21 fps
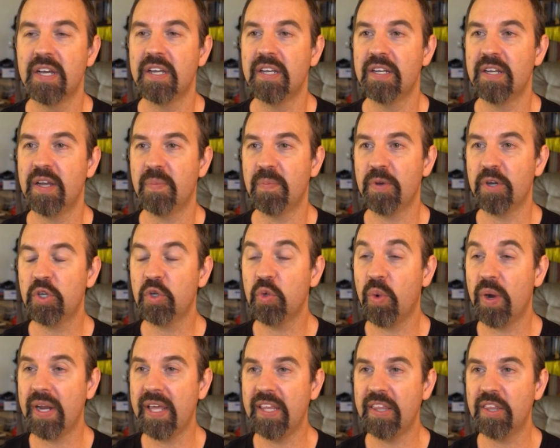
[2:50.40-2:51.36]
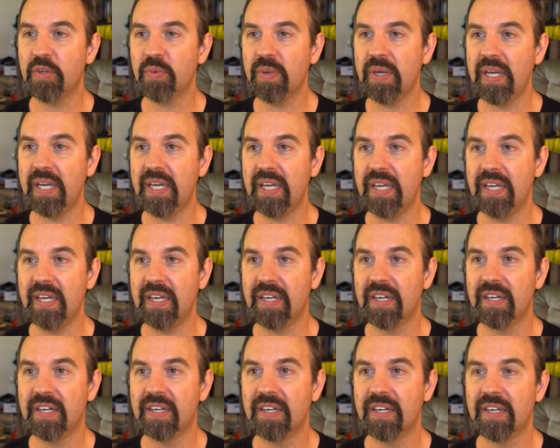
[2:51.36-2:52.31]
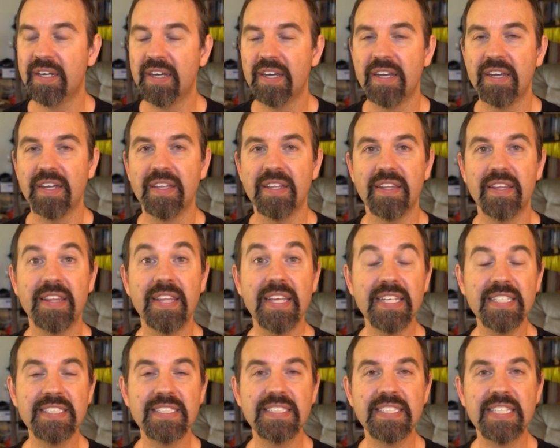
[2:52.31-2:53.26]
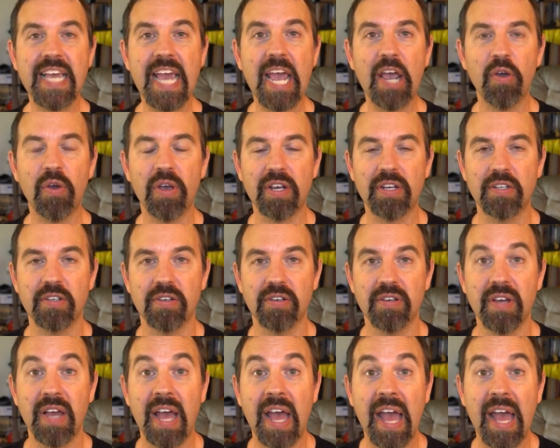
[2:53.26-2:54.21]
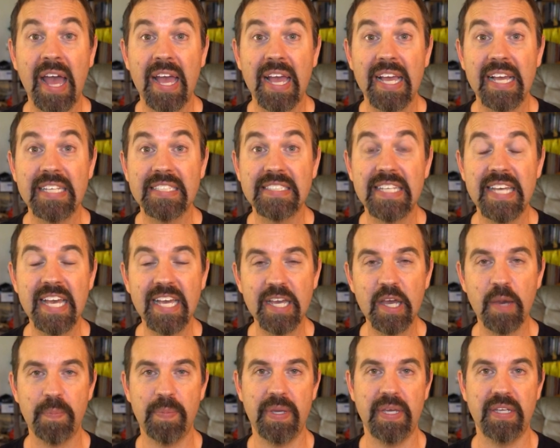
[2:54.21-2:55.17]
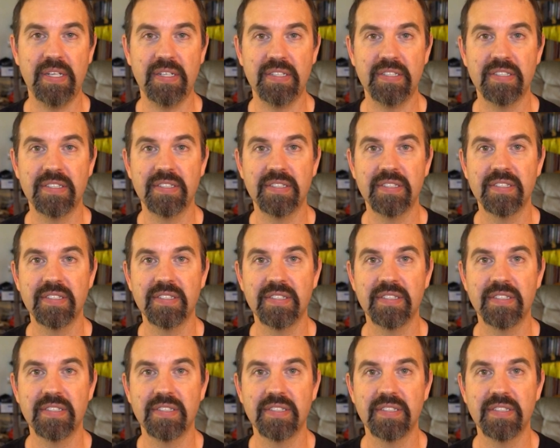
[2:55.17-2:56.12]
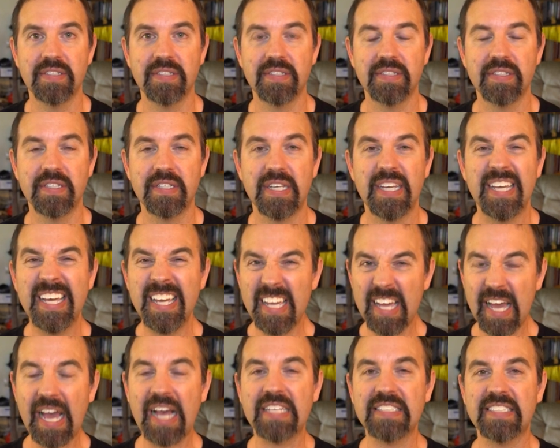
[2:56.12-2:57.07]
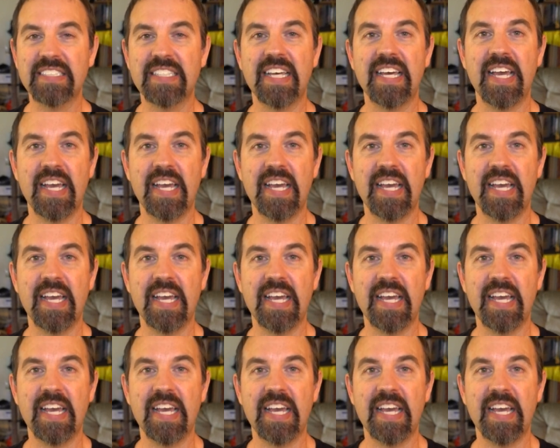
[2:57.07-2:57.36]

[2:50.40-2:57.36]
Number 23. This character is hiccuping. He has the